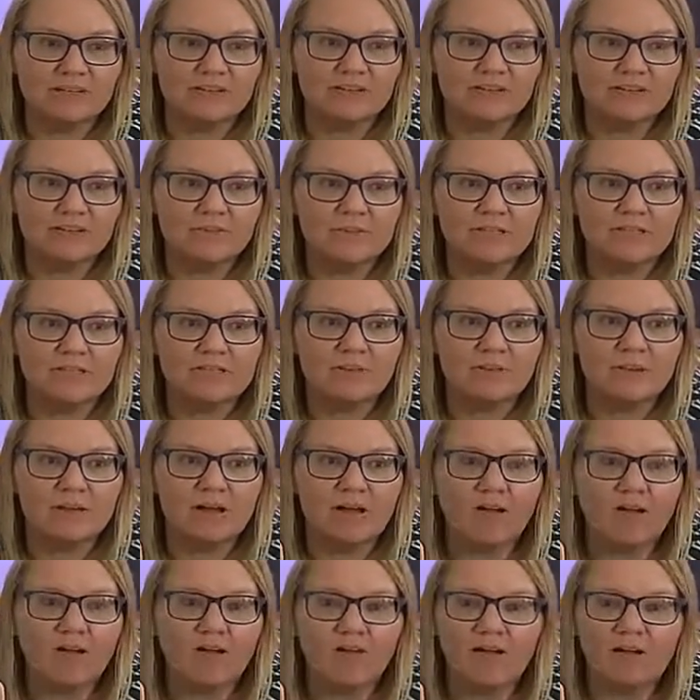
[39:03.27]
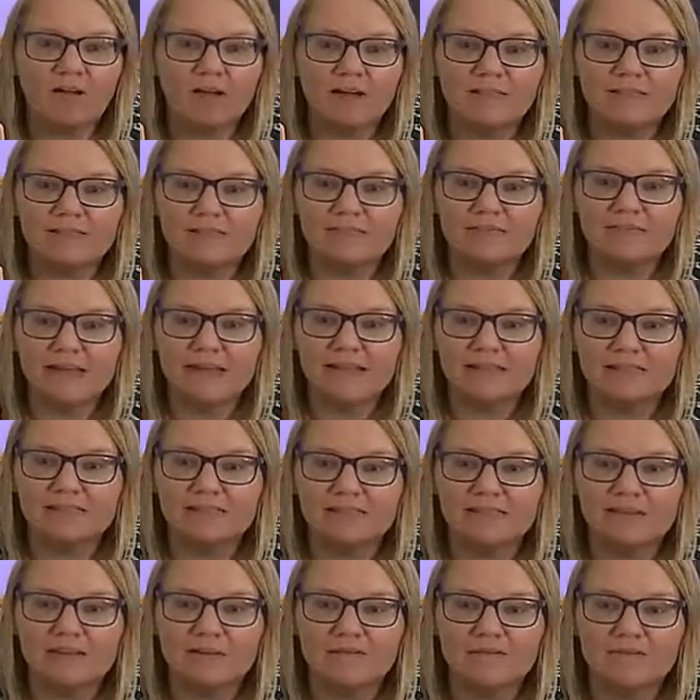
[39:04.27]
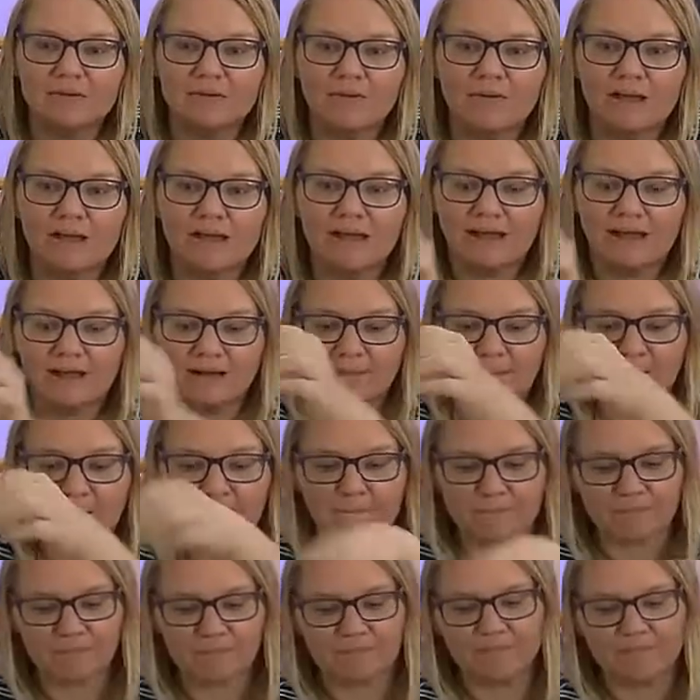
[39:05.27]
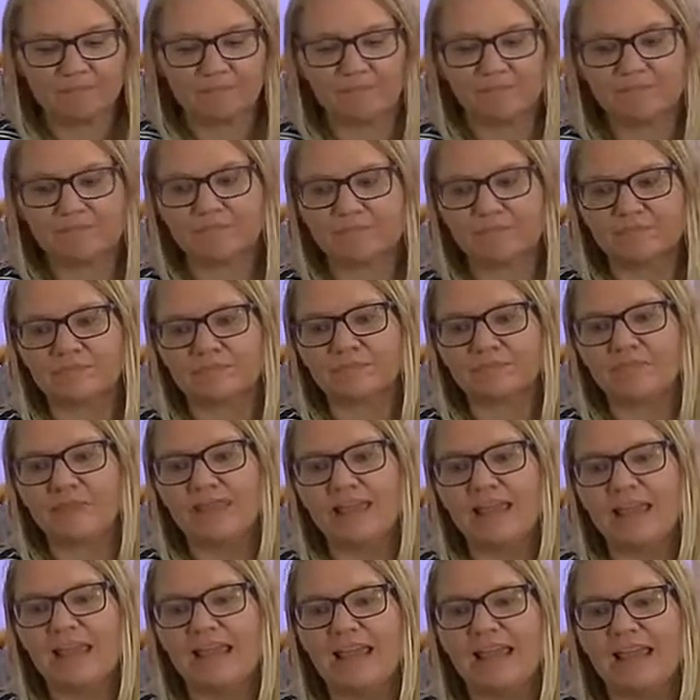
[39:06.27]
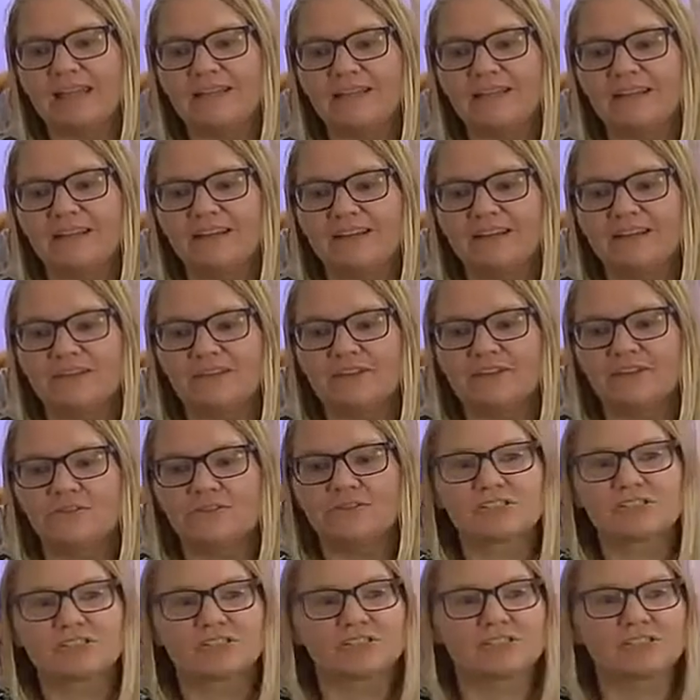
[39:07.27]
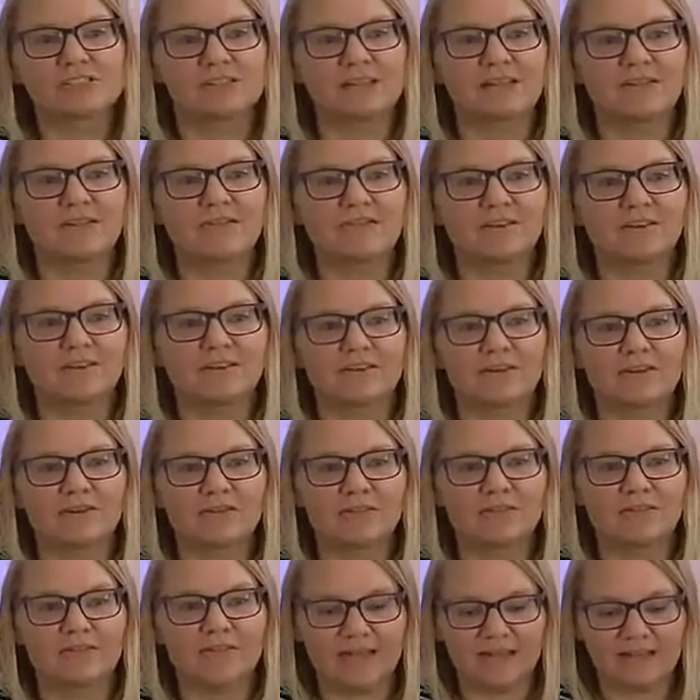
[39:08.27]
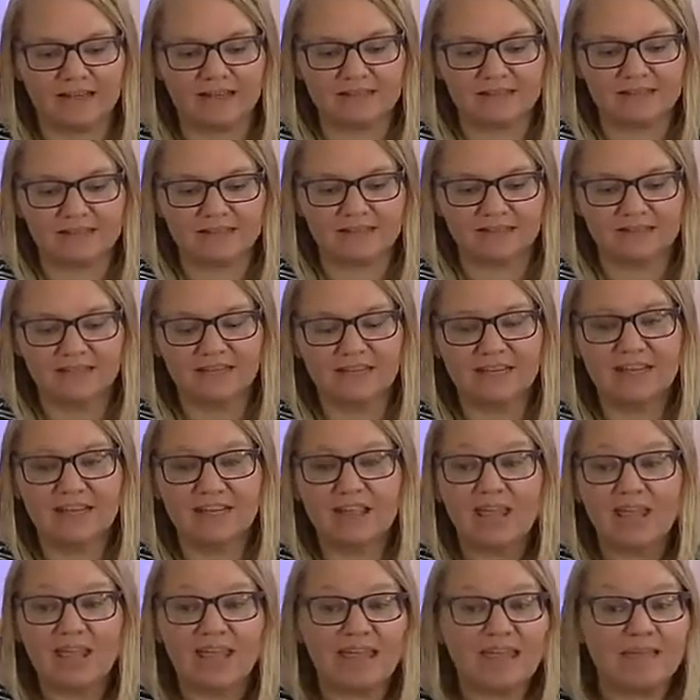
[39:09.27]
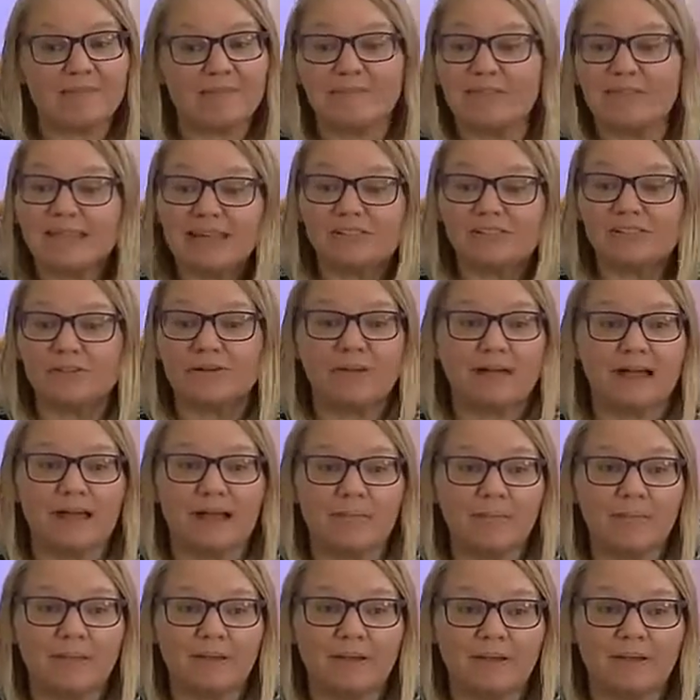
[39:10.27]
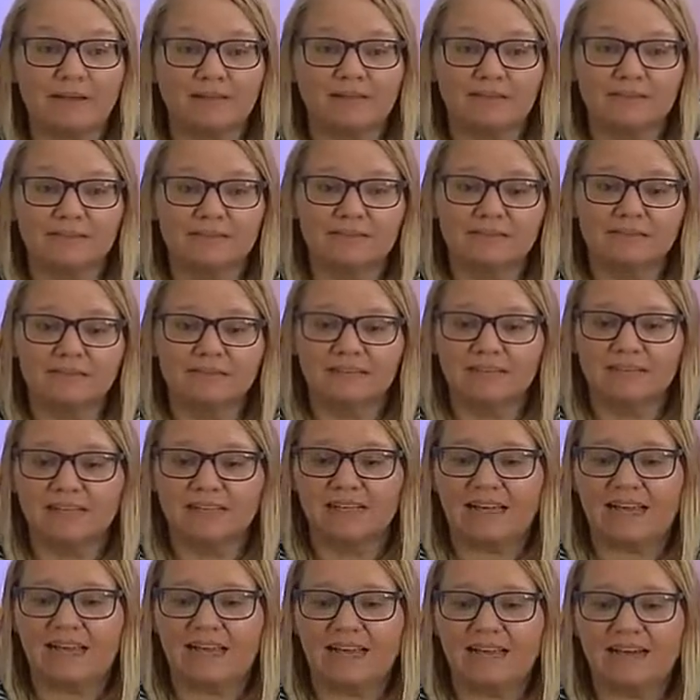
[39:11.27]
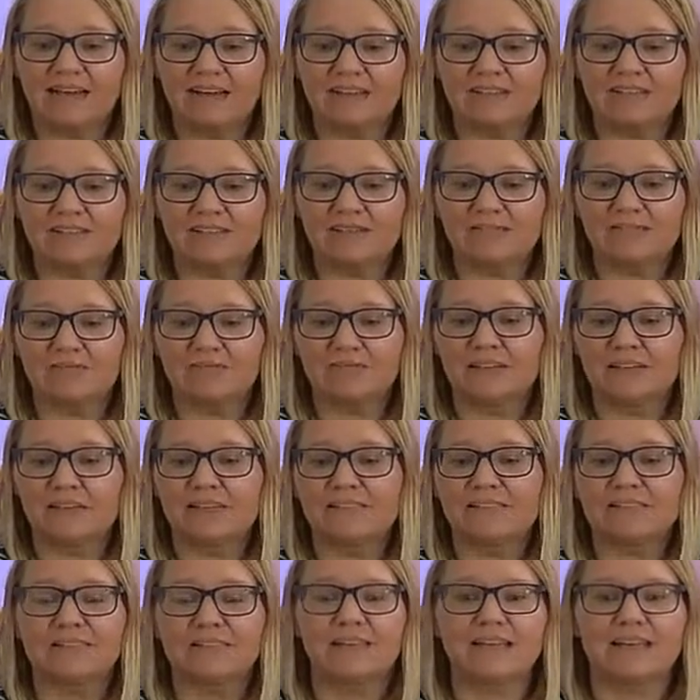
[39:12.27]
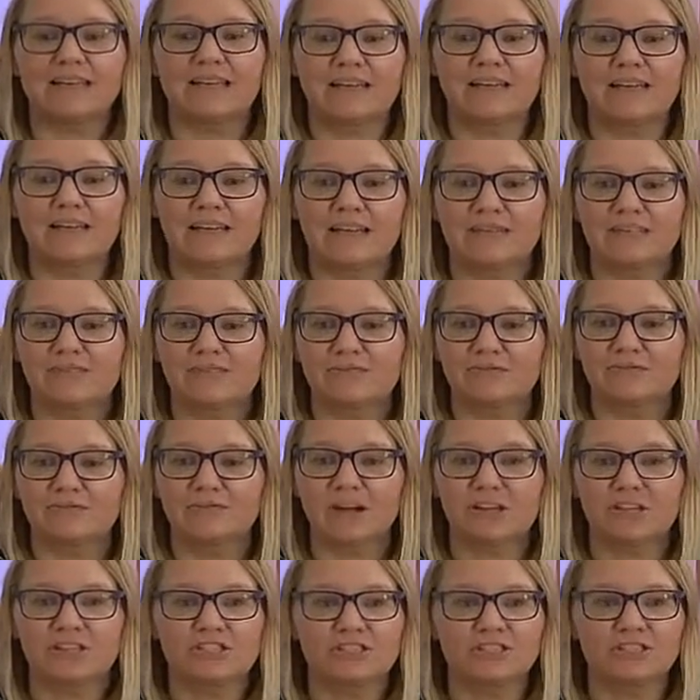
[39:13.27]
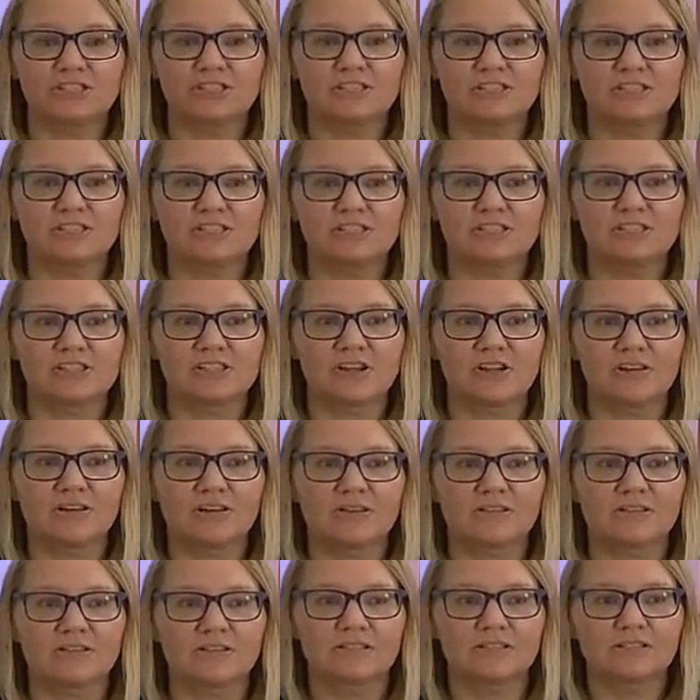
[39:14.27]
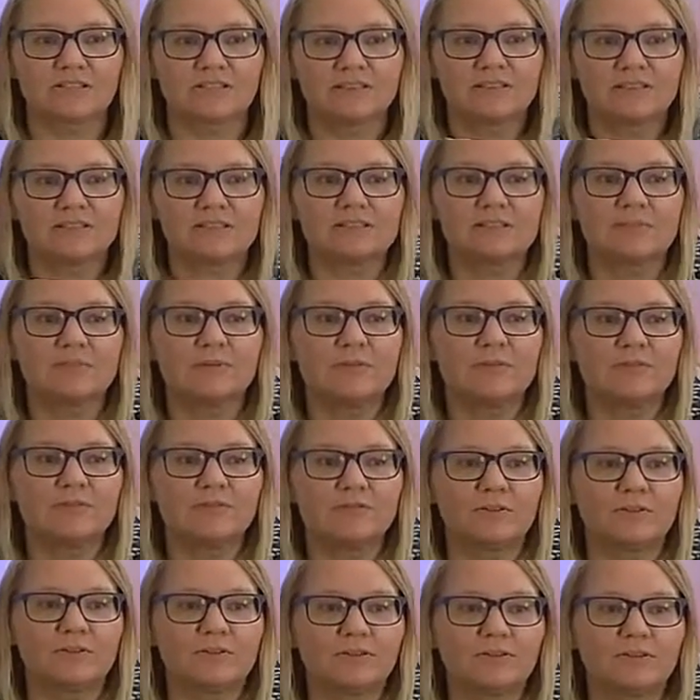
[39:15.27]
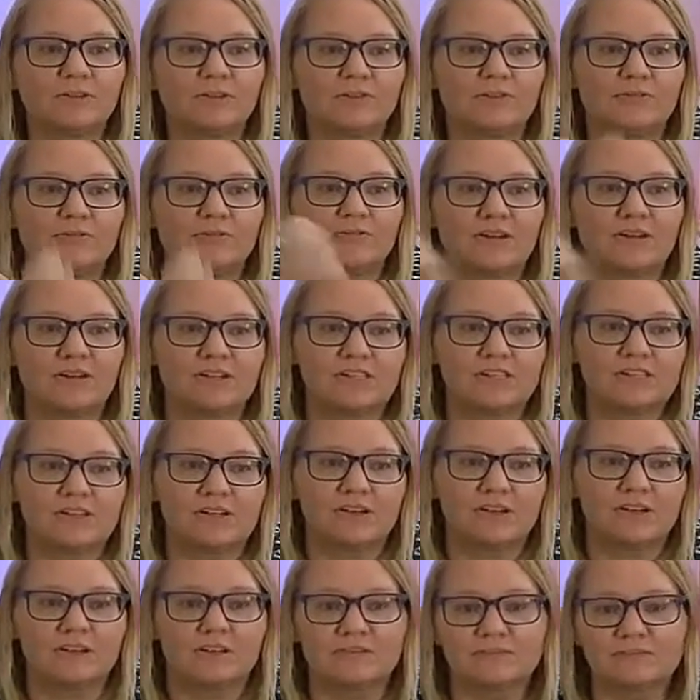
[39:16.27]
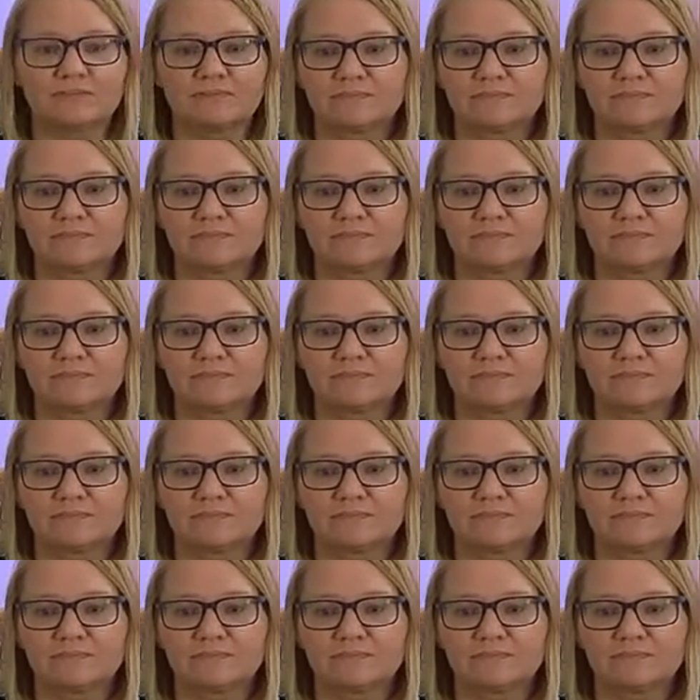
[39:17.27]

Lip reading: You could be doing all kinds of that stuff, okay? And then you just discover that it makes you happy. And it's like a nice fresh start. It's a beautiful new fresh start.